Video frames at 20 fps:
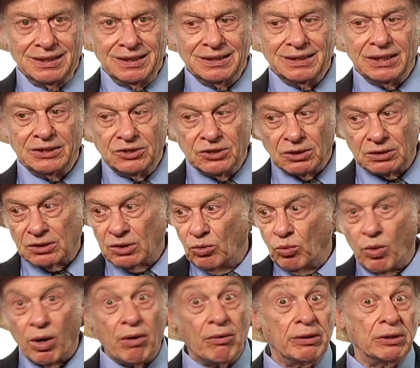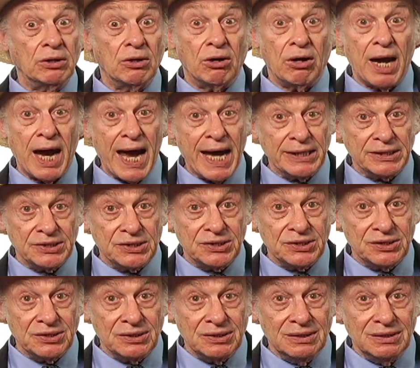And they took to wearing their
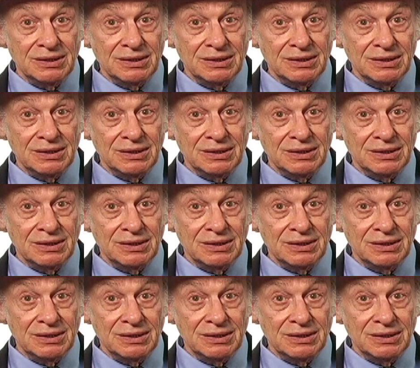hats.